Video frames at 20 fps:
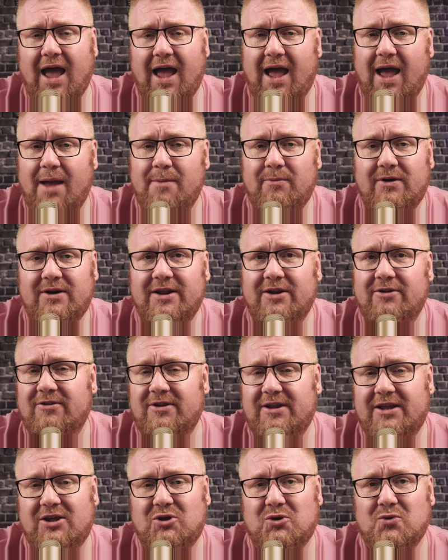I'm
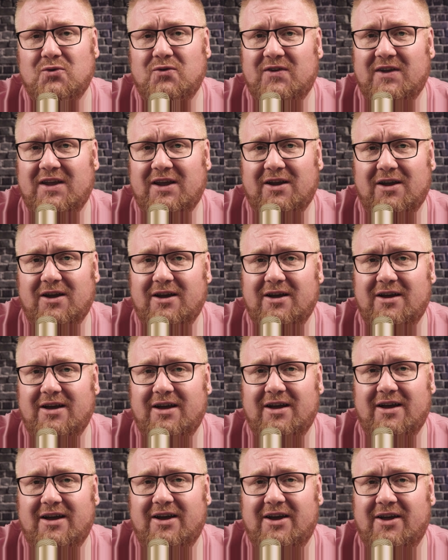literally using
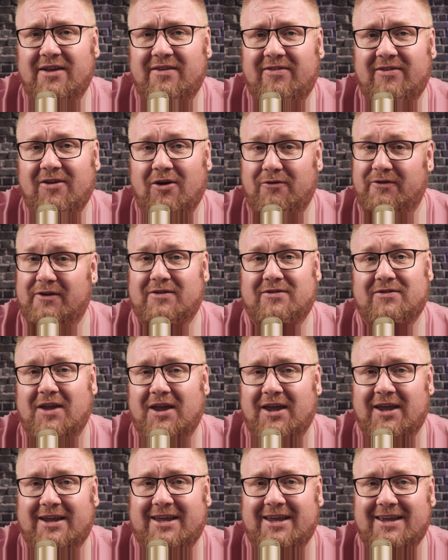a selfie
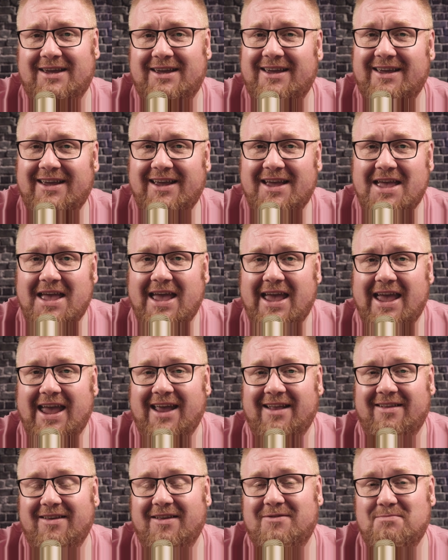stick.
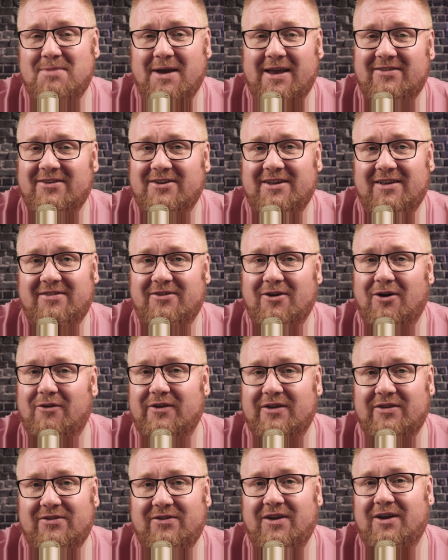It's basically a
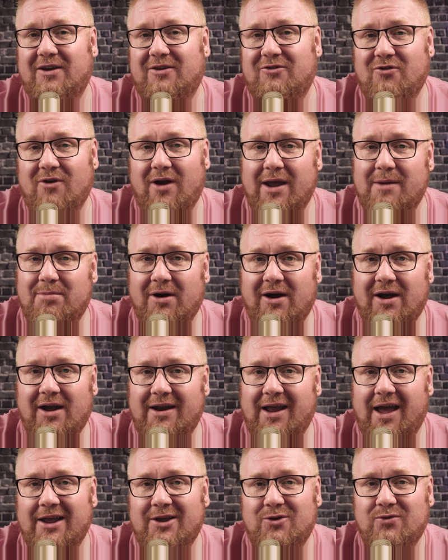selfie stick
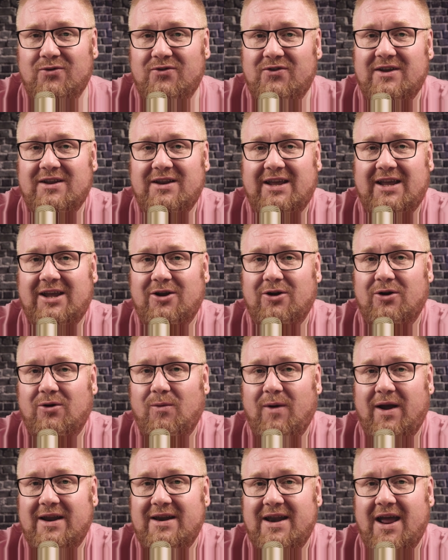tripod. I use it here
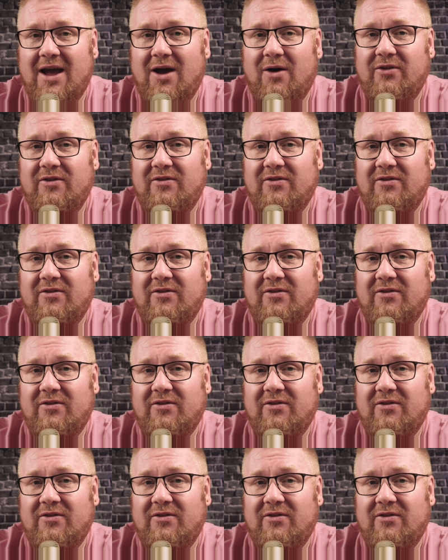right now.